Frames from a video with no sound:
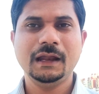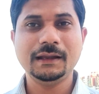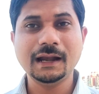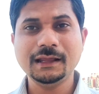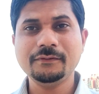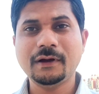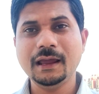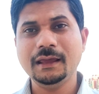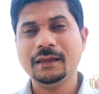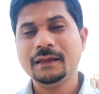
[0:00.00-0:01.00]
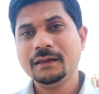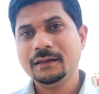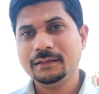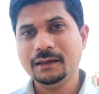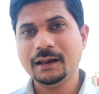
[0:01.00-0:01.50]
and that is why
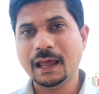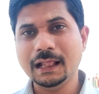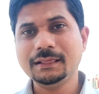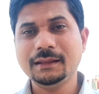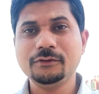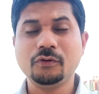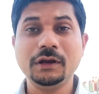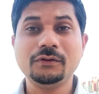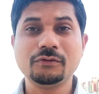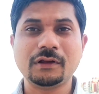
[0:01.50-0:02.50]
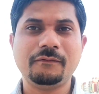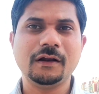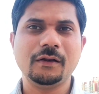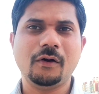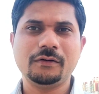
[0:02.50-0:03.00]
their health is going to suffer
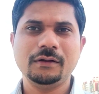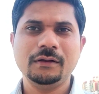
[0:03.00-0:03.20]
a lot,